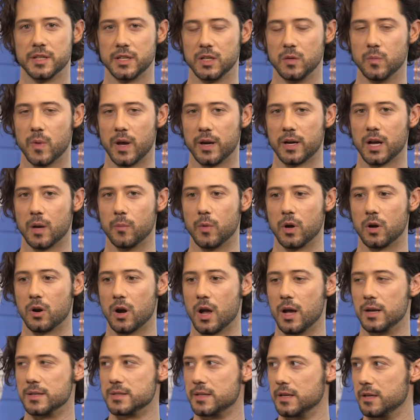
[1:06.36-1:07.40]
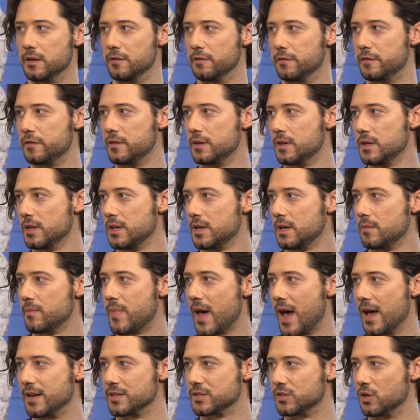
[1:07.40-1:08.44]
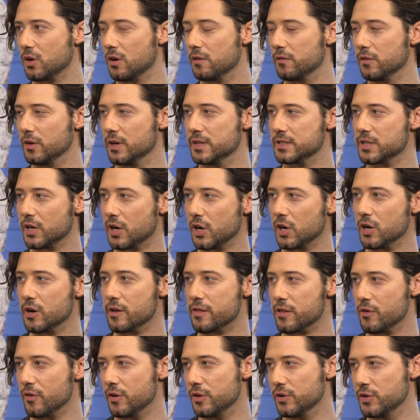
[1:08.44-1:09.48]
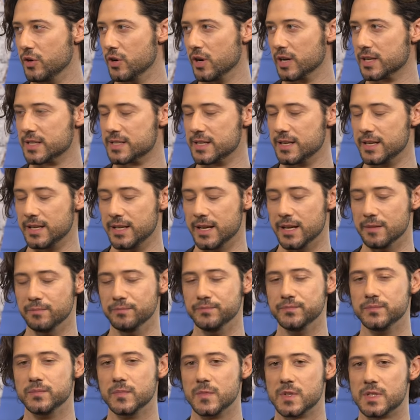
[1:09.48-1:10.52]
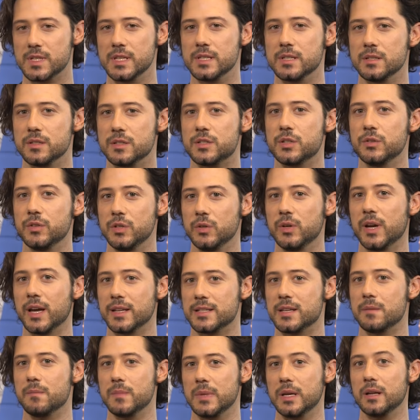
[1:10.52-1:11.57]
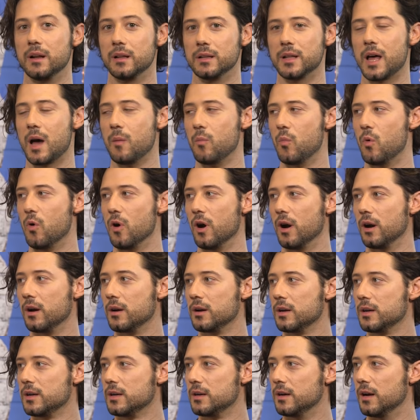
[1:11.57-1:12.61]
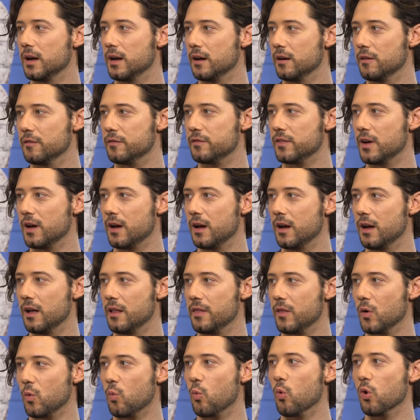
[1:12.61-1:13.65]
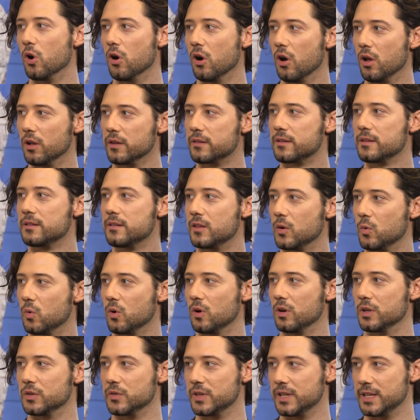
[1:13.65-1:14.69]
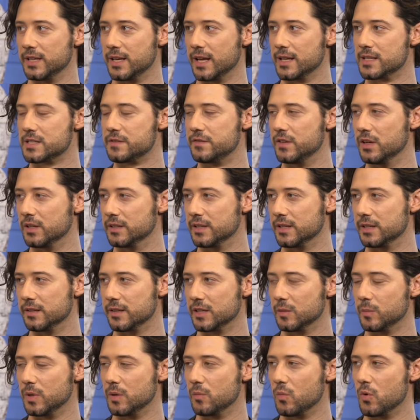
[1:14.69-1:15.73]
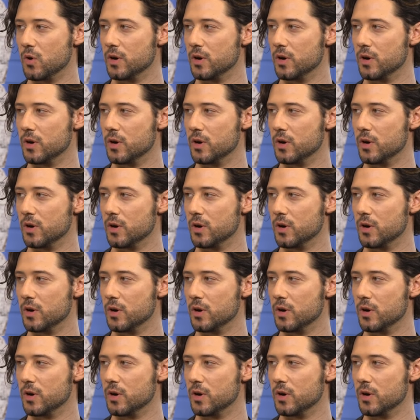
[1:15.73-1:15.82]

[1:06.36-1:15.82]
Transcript: that you might come across that have passed over into Earth or in New York City. And season two, you get to meet a lot more of uh, the world. The world really gets filled in a little bit